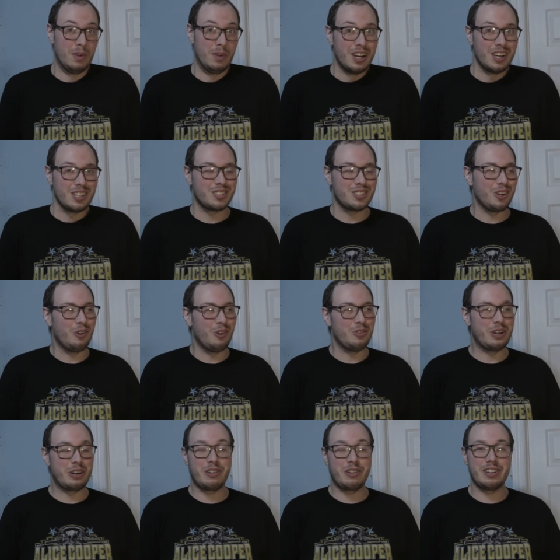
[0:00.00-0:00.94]
So
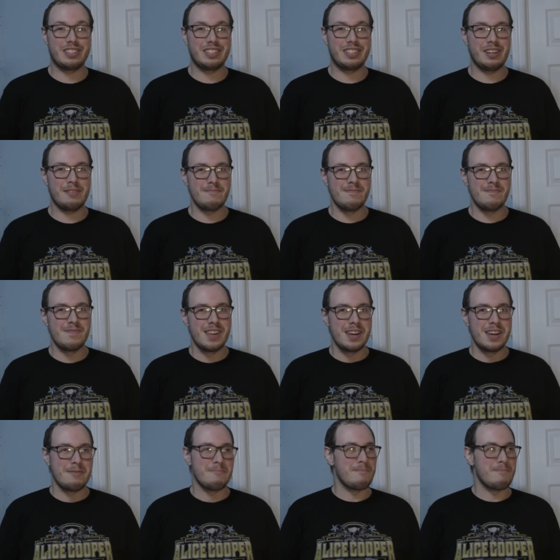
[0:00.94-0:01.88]
there are some
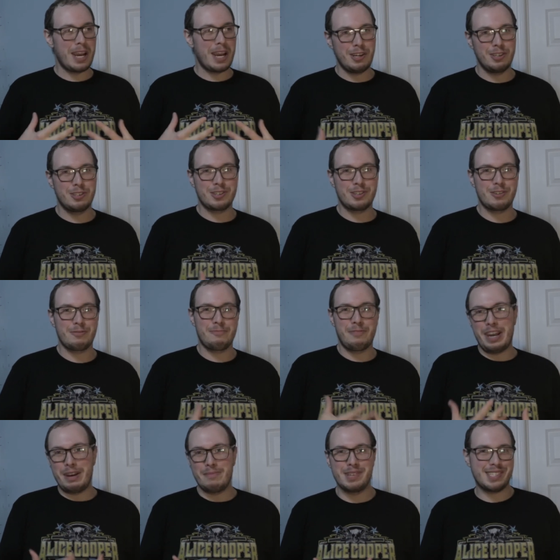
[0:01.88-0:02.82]
major
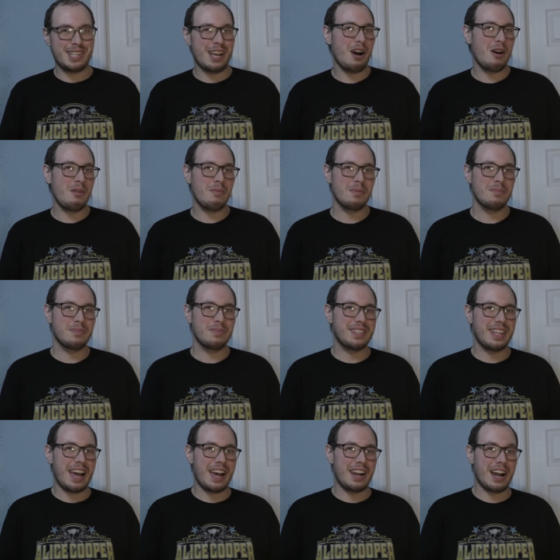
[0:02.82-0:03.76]
famous albums
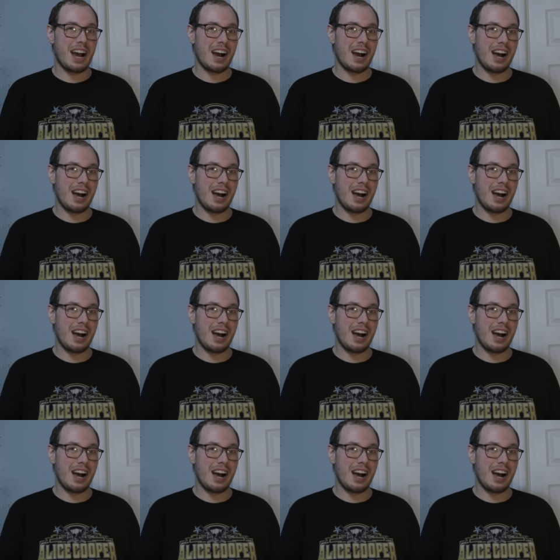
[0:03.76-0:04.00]
that